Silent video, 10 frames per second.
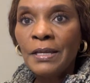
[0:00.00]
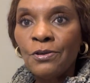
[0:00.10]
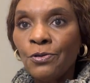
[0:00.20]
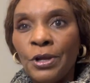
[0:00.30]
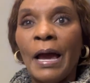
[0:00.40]

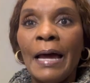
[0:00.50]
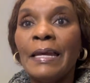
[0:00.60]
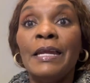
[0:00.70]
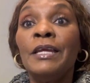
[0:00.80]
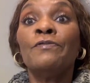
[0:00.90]
So they
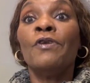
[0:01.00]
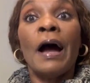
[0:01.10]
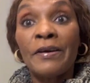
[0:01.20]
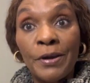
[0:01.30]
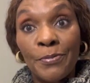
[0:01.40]
didn't even
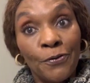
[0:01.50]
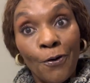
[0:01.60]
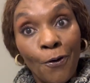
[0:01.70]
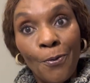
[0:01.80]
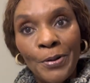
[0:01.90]
agree before
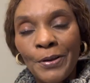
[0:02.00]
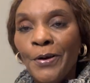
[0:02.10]
coming.